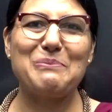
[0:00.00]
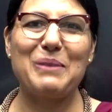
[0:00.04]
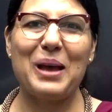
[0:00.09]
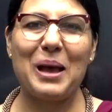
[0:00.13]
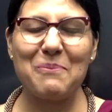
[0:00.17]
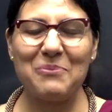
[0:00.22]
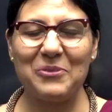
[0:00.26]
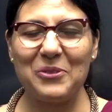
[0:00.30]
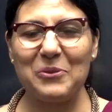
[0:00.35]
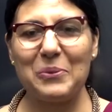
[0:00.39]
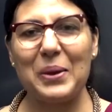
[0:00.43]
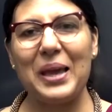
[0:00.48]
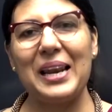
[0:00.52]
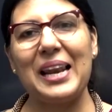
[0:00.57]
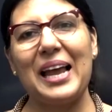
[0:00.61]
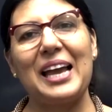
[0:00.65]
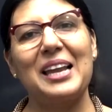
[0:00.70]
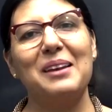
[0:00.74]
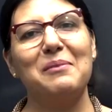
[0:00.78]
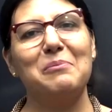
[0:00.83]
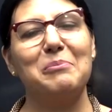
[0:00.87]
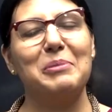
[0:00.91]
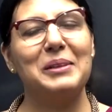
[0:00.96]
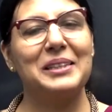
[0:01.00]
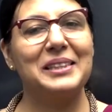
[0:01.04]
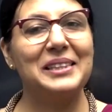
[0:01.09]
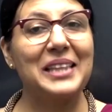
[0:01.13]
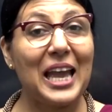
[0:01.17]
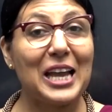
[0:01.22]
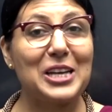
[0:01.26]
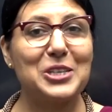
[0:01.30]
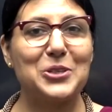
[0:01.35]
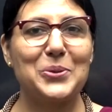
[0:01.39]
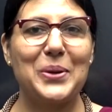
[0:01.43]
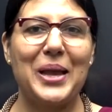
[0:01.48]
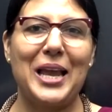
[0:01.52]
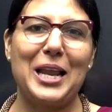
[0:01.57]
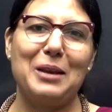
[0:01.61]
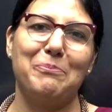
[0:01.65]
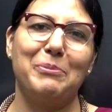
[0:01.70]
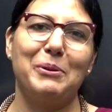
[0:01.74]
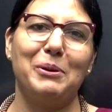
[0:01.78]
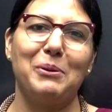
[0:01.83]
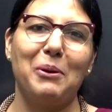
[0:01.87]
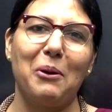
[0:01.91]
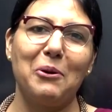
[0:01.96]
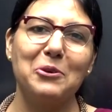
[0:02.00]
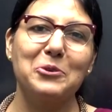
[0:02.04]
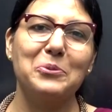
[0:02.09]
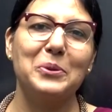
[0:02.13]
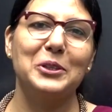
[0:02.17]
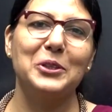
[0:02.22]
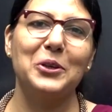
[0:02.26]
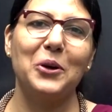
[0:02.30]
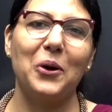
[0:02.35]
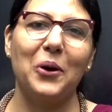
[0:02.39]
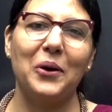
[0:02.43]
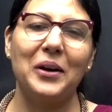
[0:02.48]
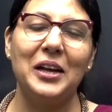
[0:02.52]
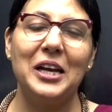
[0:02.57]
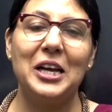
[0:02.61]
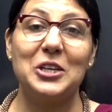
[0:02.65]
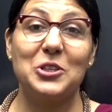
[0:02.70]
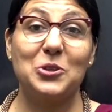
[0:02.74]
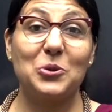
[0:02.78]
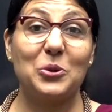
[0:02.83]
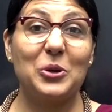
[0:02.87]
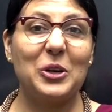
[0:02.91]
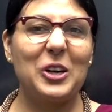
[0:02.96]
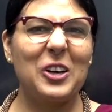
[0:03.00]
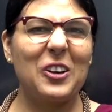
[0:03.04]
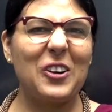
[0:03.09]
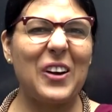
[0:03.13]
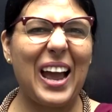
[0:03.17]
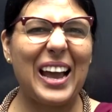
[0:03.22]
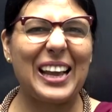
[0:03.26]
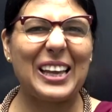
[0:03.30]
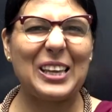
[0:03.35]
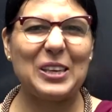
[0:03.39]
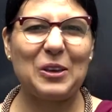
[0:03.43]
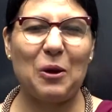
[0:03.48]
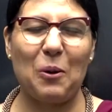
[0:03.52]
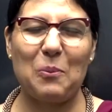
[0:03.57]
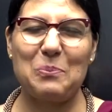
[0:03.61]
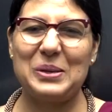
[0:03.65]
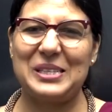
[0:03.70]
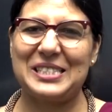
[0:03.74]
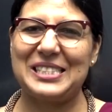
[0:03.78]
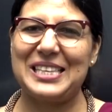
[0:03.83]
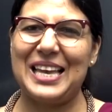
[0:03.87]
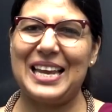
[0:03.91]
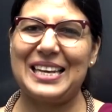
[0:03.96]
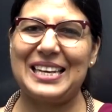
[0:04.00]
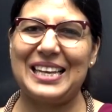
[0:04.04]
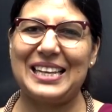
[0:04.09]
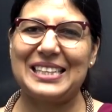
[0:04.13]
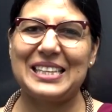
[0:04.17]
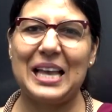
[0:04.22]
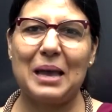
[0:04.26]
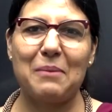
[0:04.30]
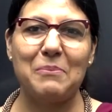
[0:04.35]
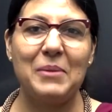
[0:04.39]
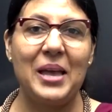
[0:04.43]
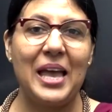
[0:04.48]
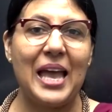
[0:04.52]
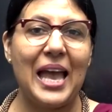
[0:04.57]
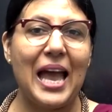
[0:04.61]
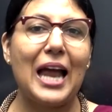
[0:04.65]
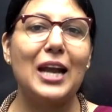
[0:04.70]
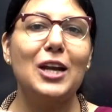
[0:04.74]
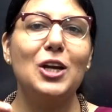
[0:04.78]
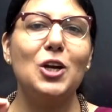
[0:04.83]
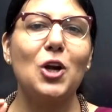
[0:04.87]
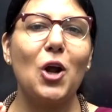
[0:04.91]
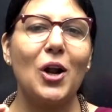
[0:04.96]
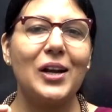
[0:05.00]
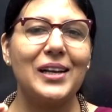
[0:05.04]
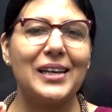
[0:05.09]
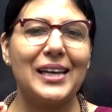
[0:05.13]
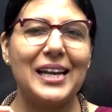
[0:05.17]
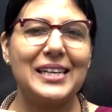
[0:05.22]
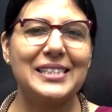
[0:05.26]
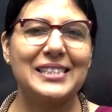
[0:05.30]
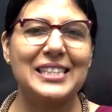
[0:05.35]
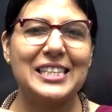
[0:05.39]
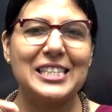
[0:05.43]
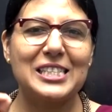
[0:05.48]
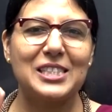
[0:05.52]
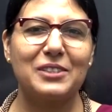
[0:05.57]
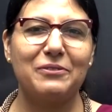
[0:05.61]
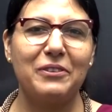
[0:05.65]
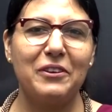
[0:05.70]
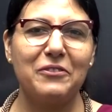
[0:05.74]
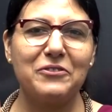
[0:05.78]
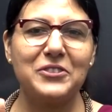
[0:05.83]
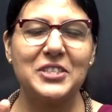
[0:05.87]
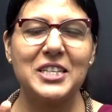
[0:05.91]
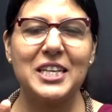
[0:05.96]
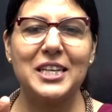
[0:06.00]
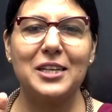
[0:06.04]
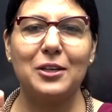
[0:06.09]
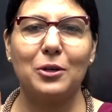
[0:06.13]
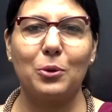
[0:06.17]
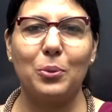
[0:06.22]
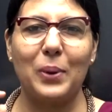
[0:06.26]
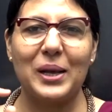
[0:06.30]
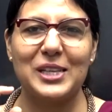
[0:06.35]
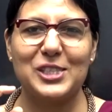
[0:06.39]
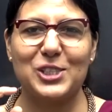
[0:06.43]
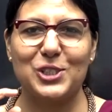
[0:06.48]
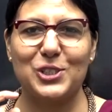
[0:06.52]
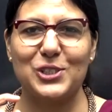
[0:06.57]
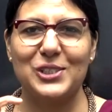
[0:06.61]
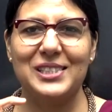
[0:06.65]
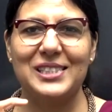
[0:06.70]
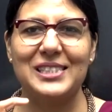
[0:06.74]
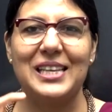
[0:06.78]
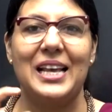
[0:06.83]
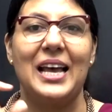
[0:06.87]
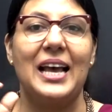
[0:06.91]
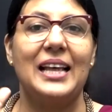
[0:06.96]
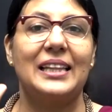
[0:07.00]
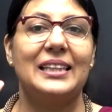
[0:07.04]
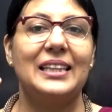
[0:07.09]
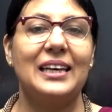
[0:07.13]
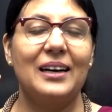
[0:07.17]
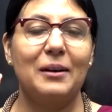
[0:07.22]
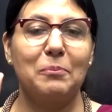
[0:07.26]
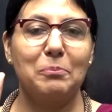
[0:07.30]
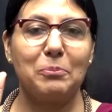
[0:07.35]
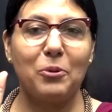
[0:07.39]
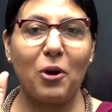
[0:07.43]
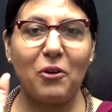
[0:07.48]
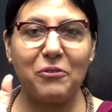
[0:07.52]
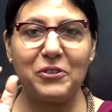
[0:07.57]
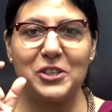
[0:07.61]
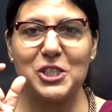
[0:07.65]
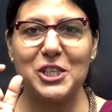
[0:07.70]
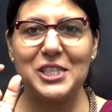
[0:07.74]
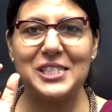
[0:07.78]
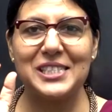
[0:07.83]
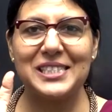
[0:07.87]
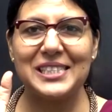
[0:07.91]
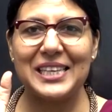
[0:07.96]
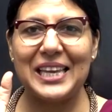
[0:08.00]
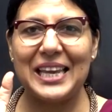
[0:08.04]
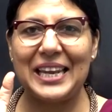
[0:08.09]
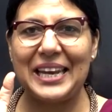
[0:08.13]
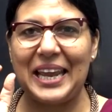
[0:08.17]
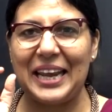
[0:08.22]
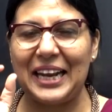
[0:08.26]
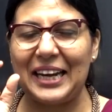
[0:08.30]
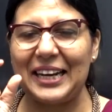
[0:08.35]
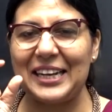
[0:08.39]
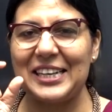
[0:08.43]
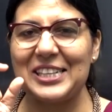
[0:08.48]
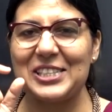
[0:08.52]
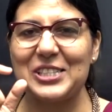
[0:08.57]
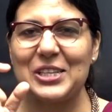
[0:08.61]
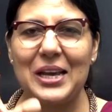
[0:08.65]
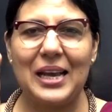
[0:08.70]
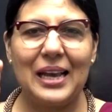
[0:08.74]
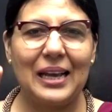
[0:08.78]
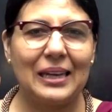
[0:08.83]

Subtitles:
ma'am. Well, I'll be there to help you out with to crack your BITSAT exam and not let these 15 questions, the proficiency in English,